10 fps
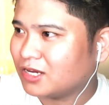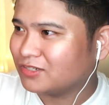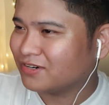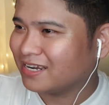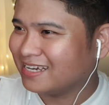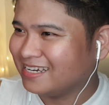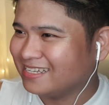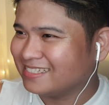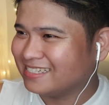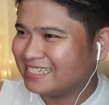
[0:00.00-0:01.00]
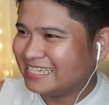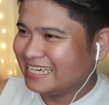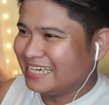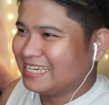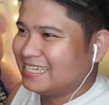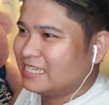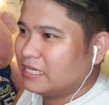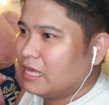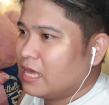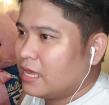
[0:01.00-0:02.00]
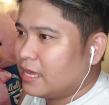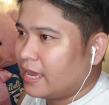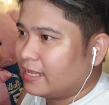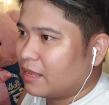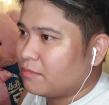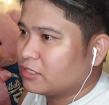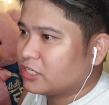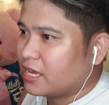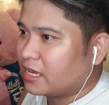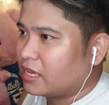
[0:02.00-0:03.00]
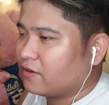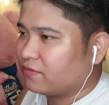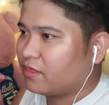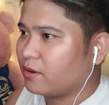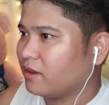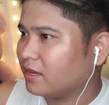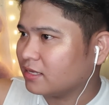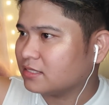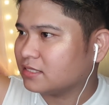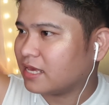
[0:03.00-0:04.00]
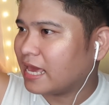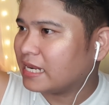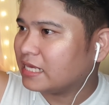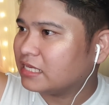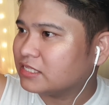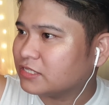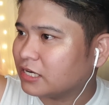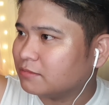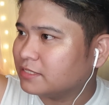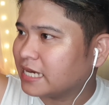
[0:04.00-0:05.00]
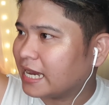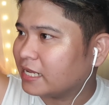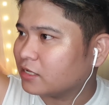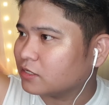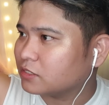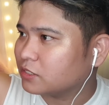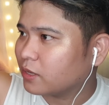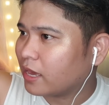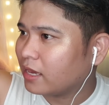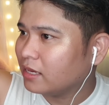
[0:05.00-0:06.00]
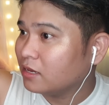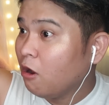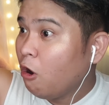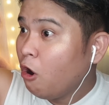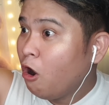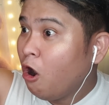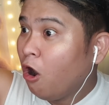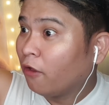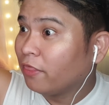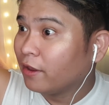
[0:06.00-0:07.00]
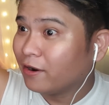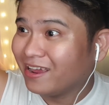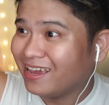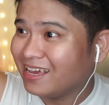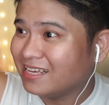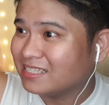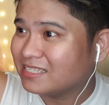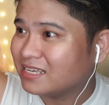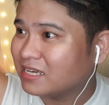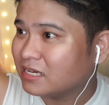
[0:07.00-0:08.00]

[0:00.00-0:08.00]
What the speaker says: All right. And let me check if there is any subtitles, okay? There is.